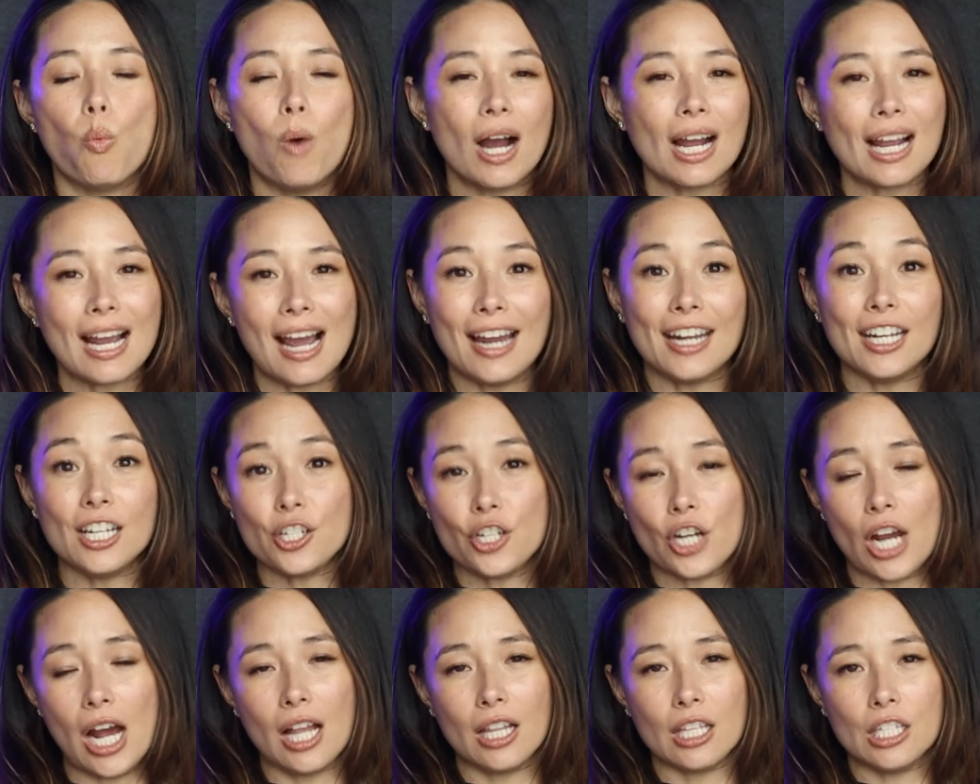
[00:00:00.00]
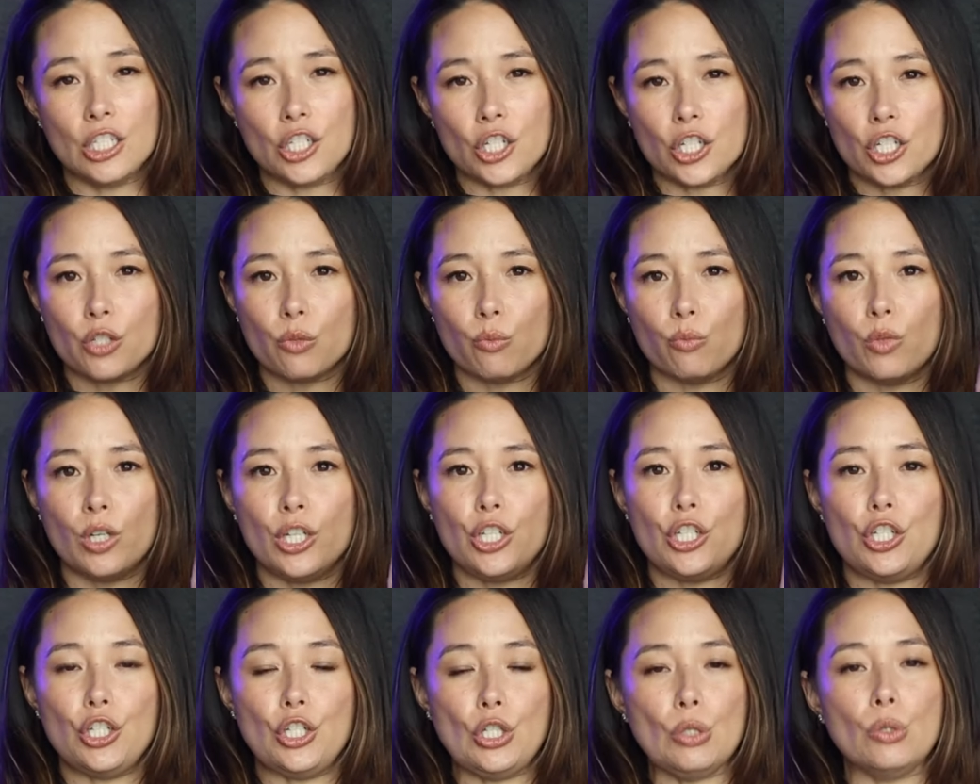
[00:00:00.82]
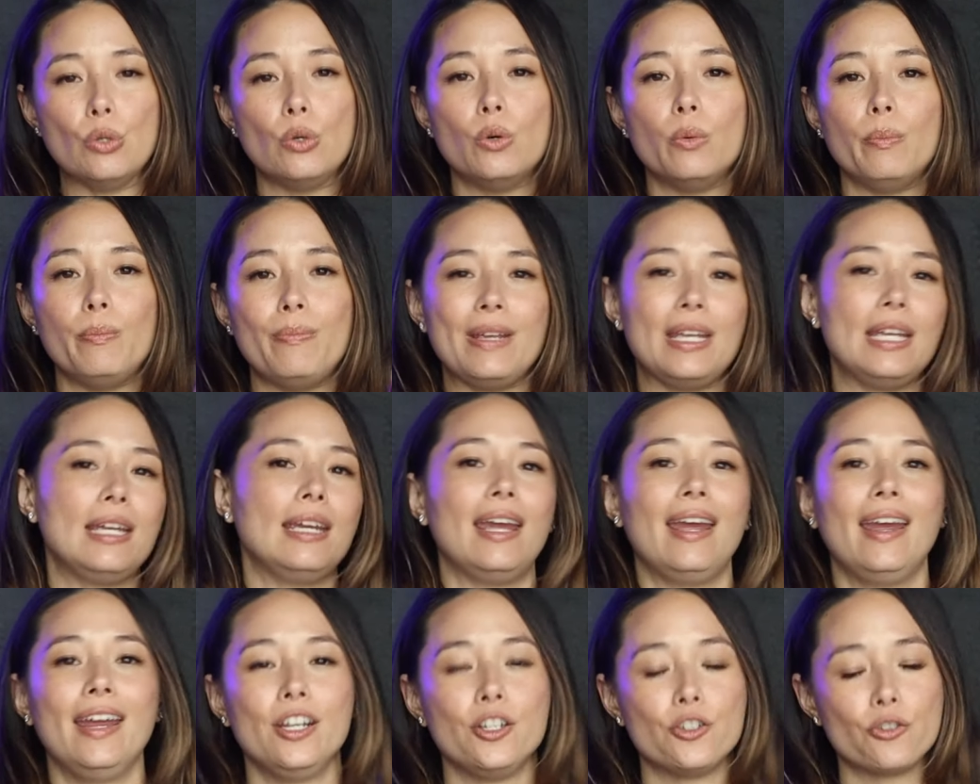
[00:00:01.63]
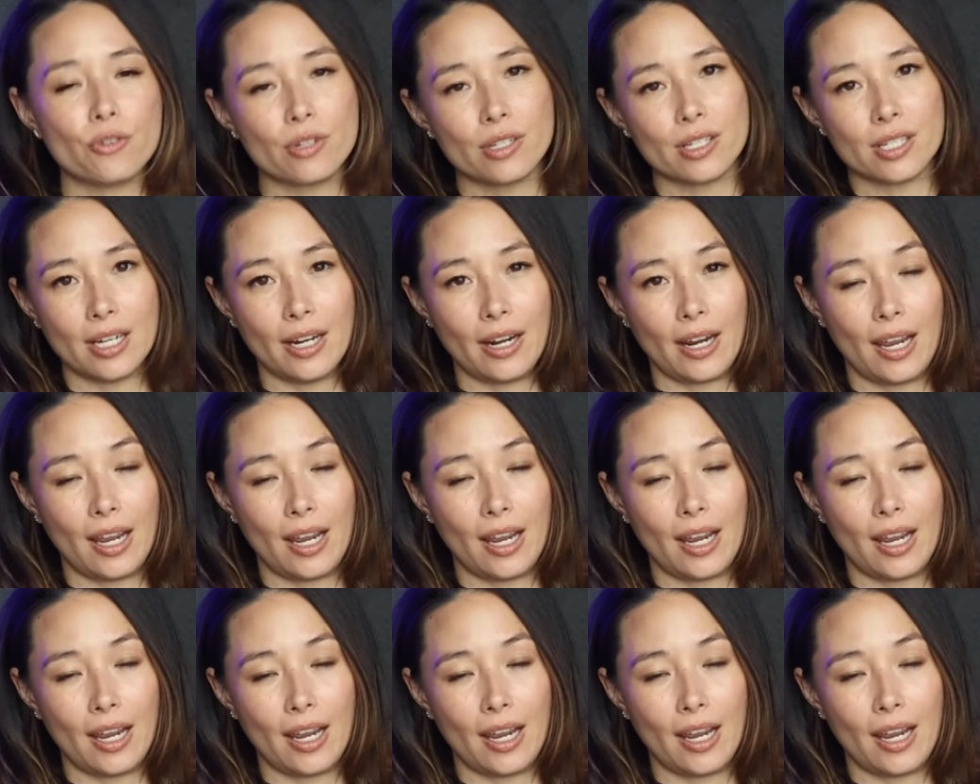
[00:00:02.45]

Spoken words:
What kind of challenges would you be interested